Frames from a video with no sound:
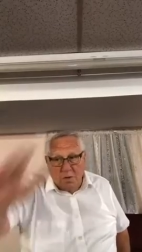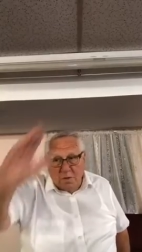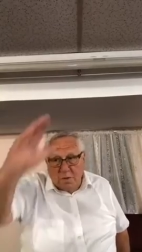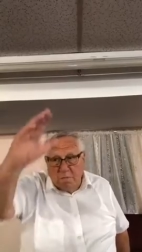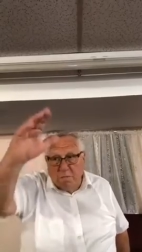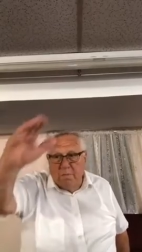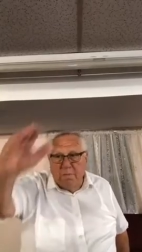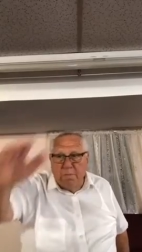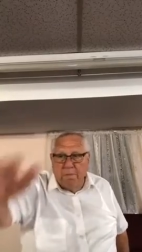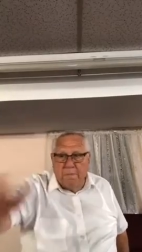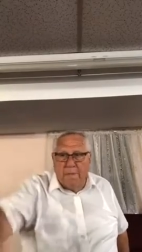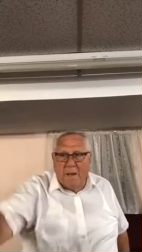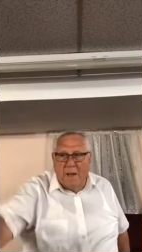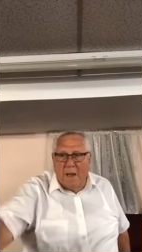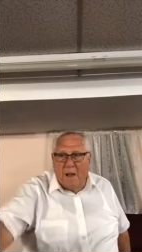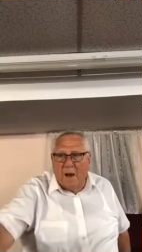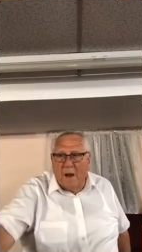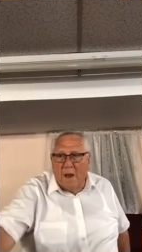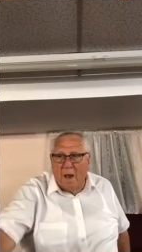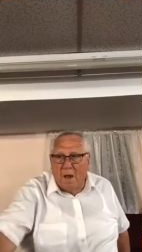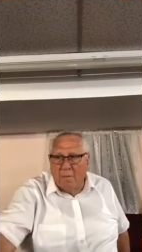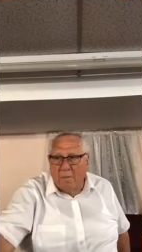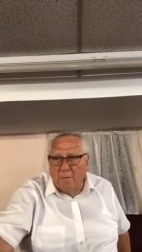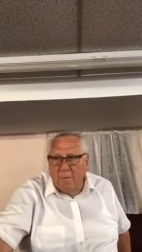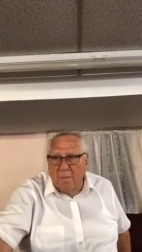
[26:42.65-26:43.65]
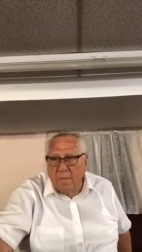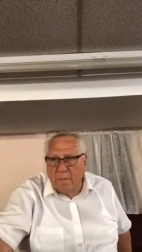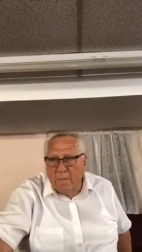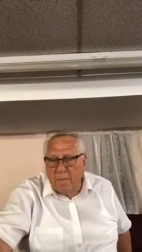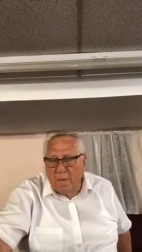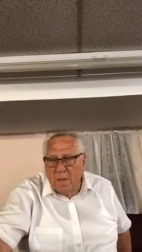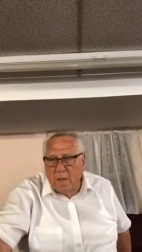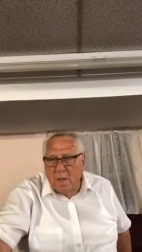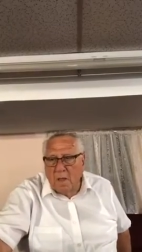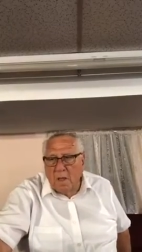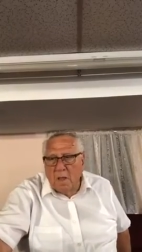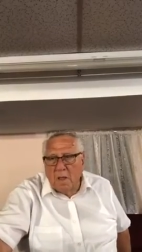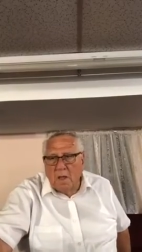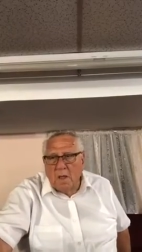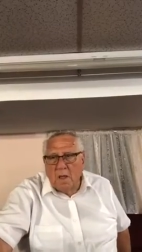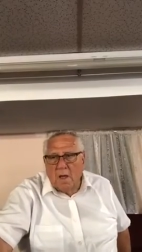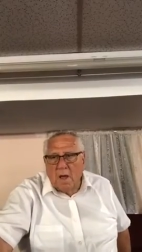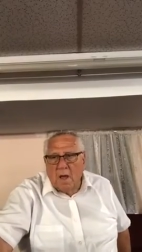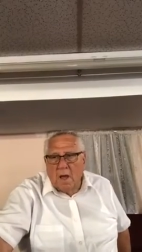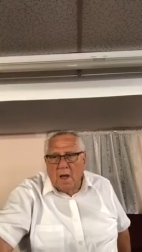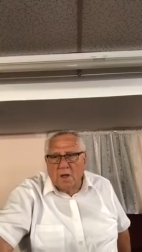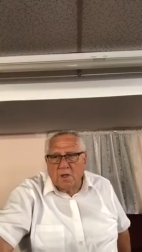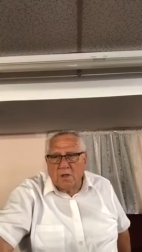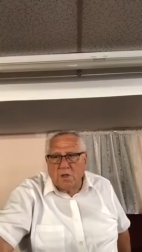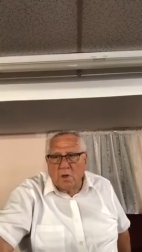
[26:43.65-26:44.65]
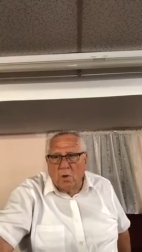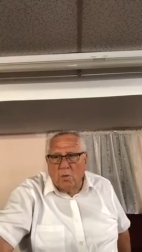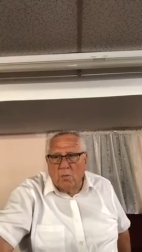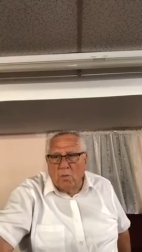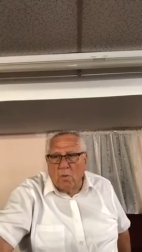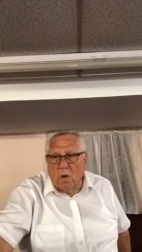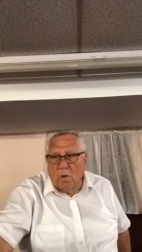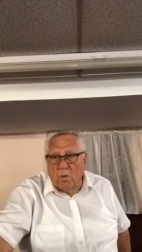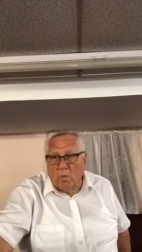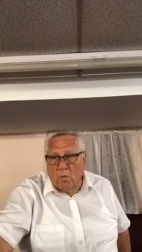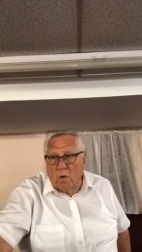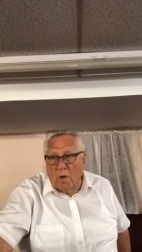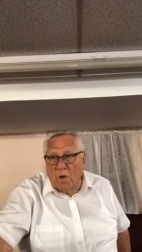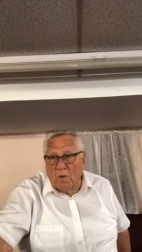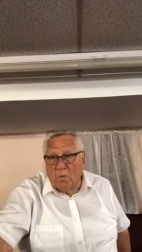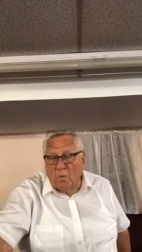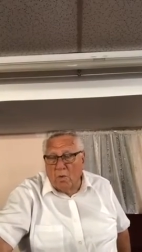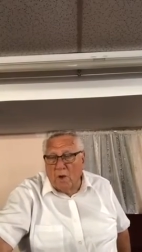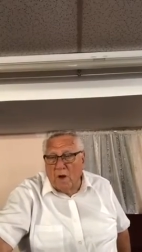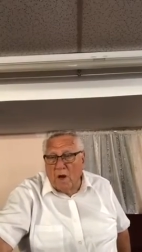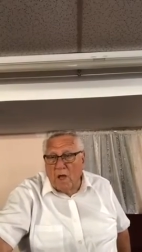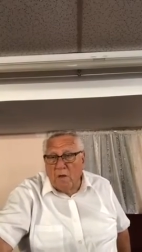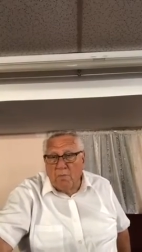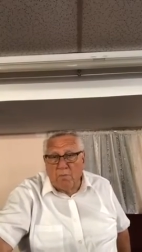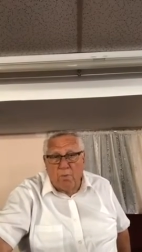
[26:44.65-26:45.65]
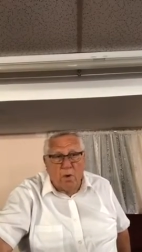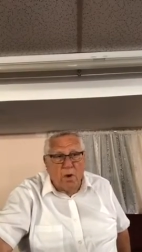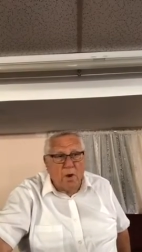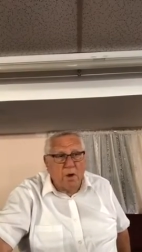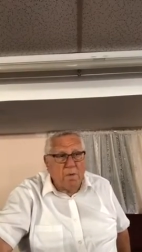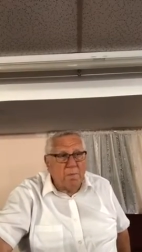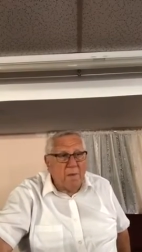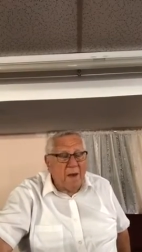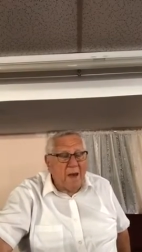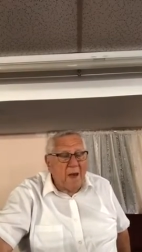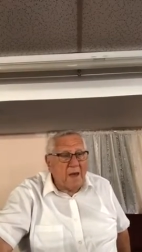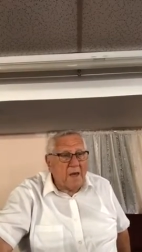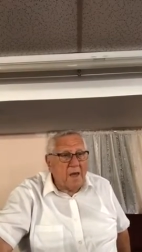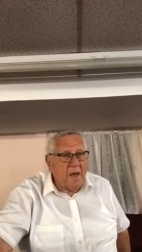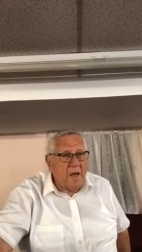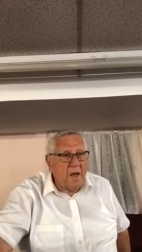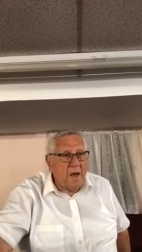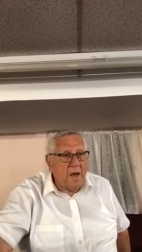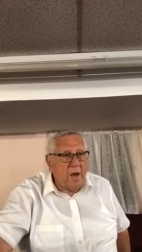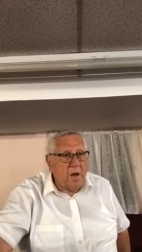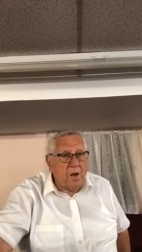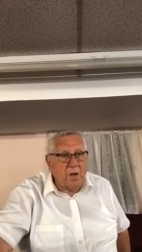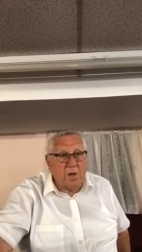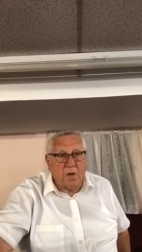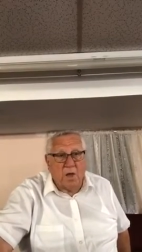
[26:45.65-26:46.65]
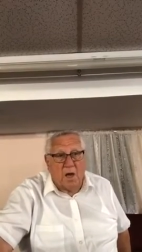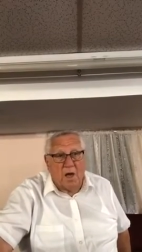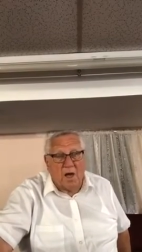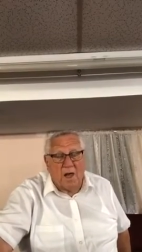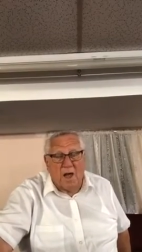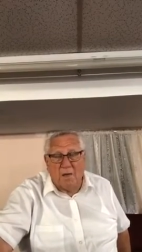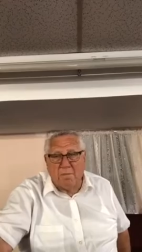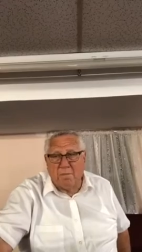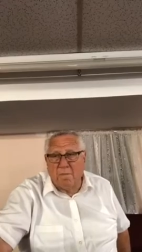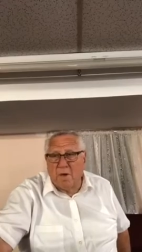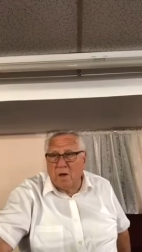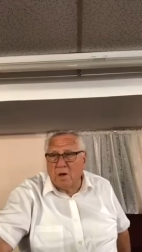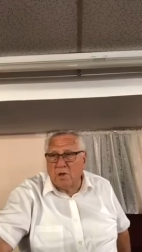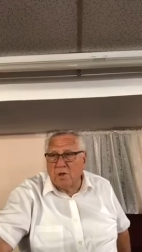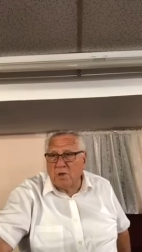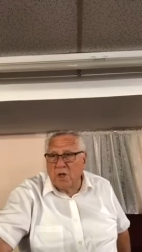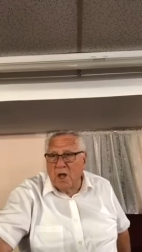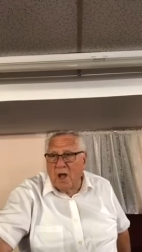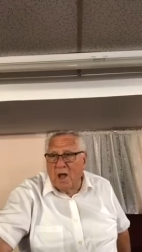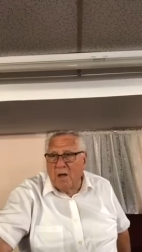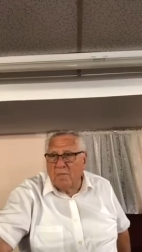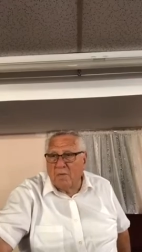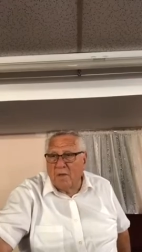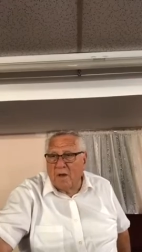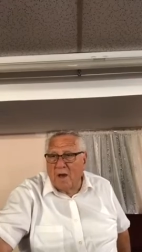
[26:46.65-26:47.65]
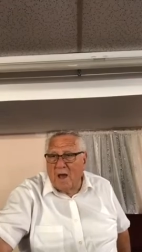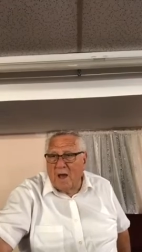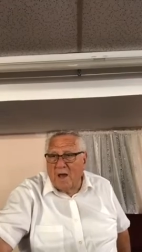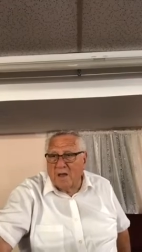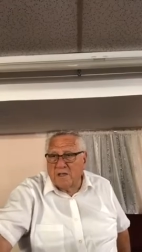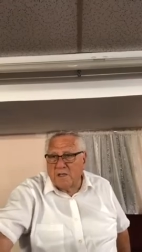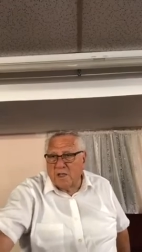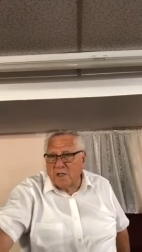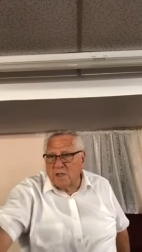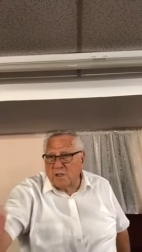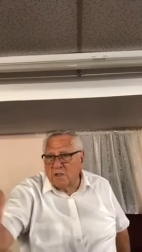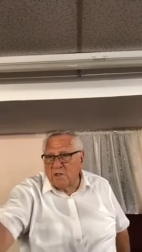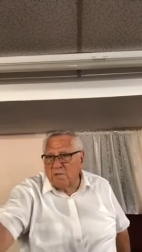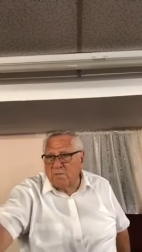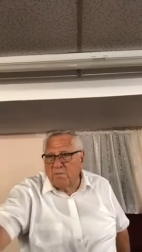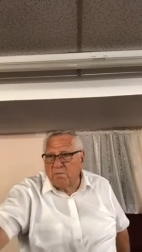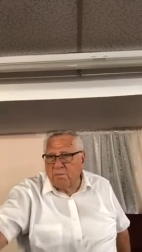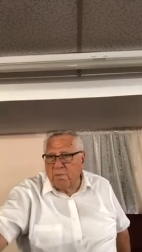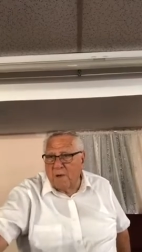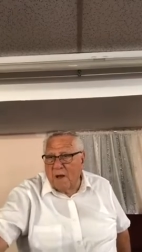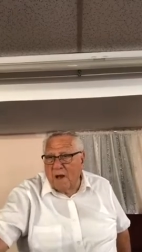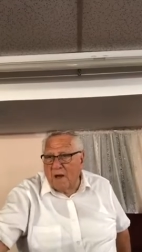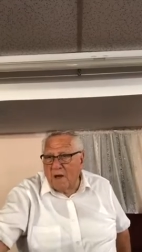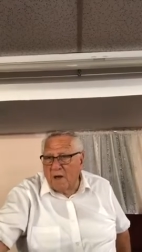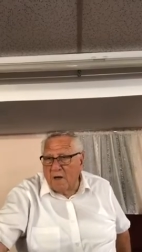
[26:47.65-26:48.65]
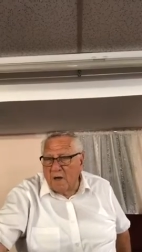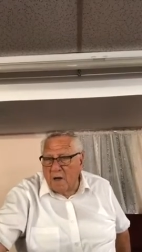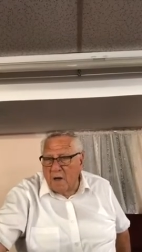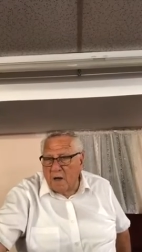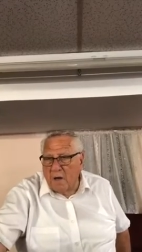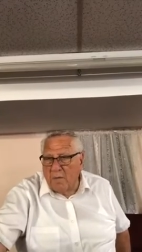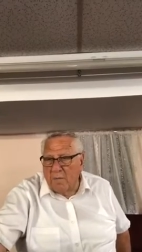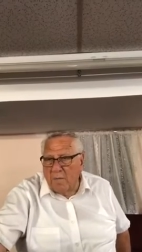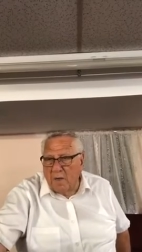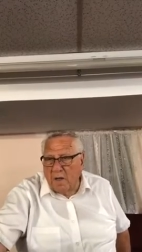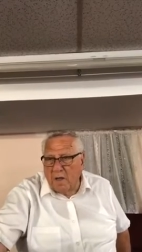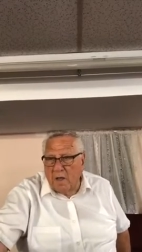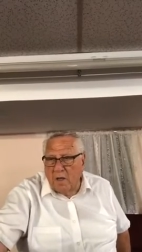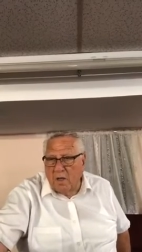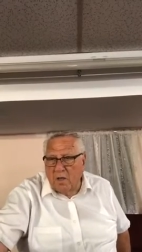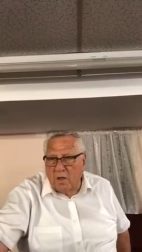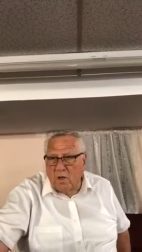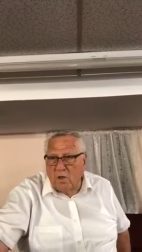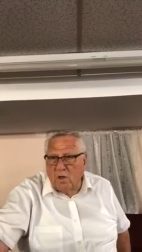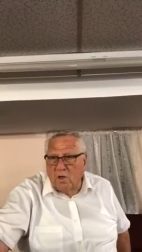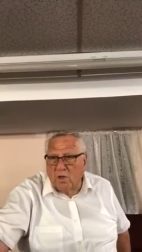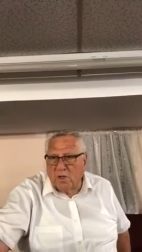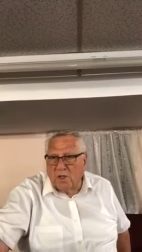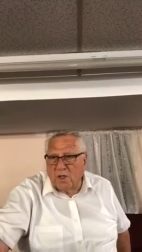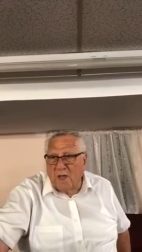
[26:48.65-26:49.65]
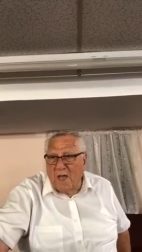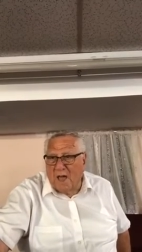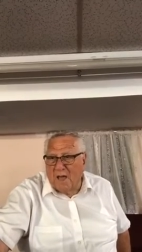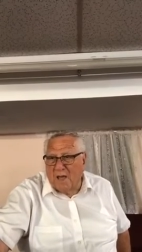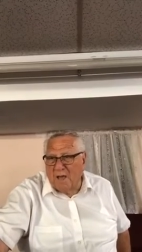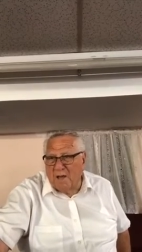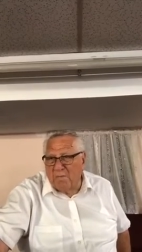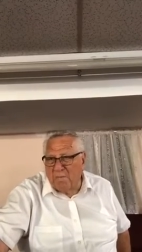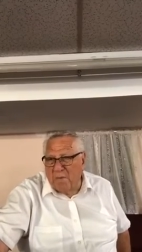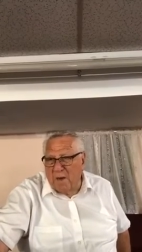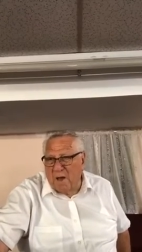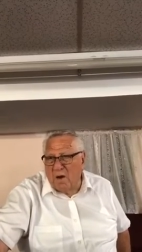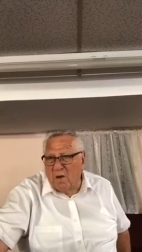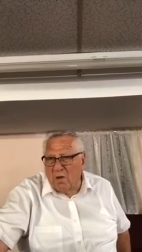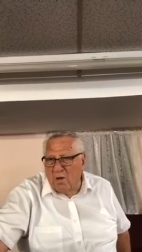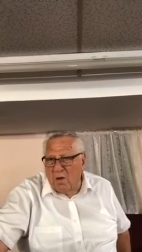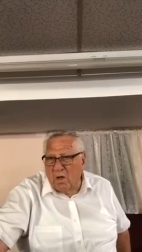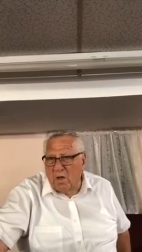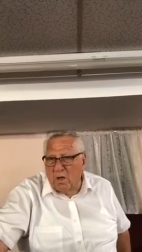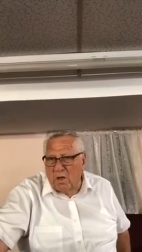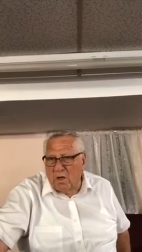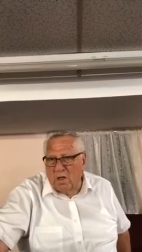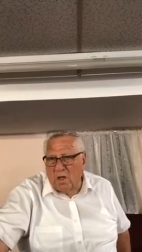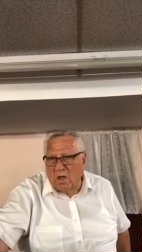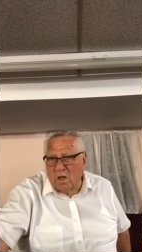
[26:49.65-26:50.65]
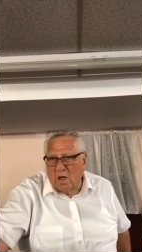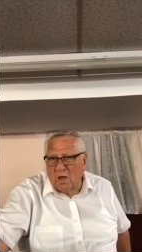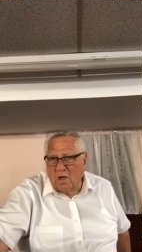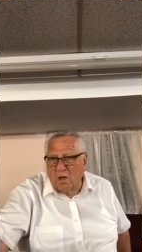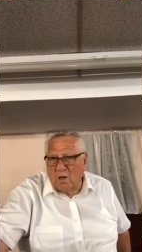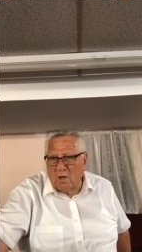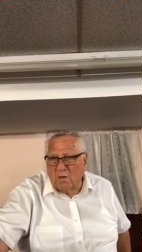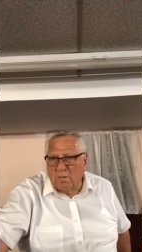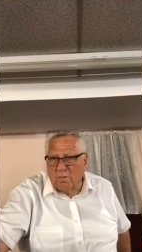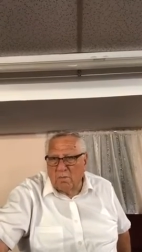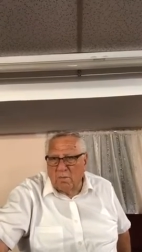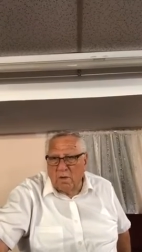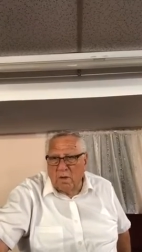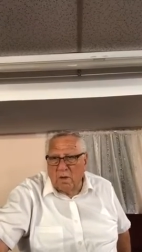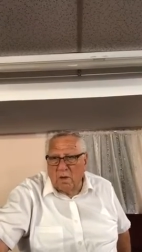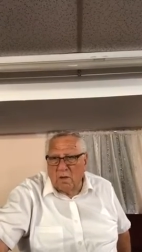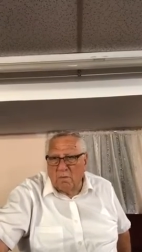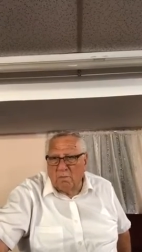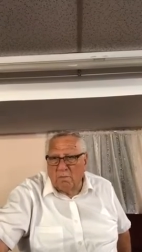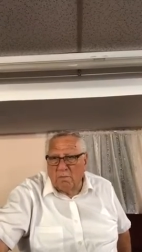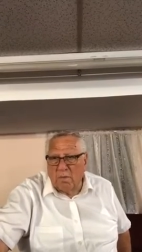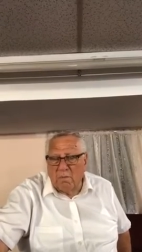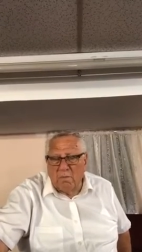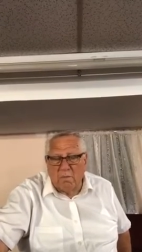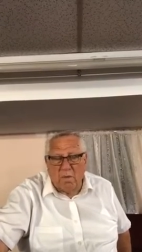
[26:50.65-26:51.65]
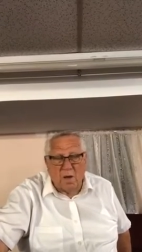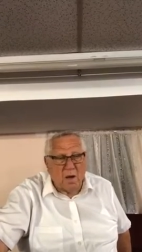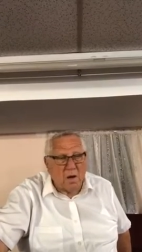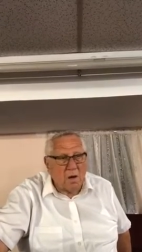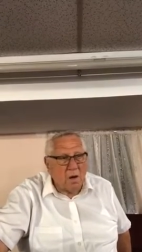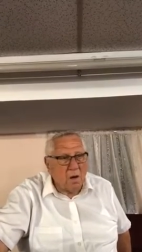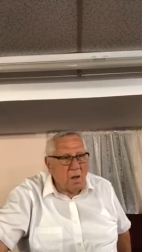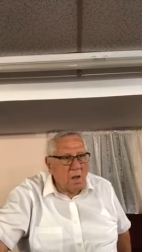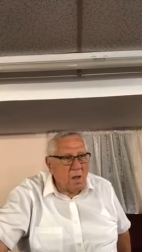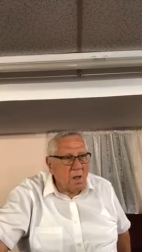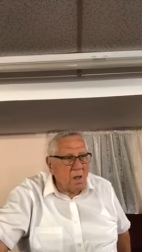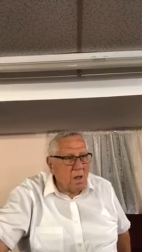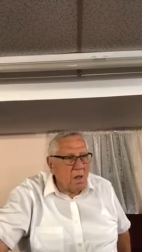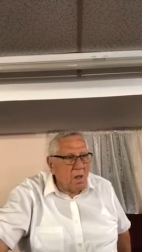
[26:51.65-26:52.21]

It was piled up. And so when, when, he put it back in there, he done a lot better job than I. I just piled it in. I mean, he, you stack it better, you could look, you know, be better.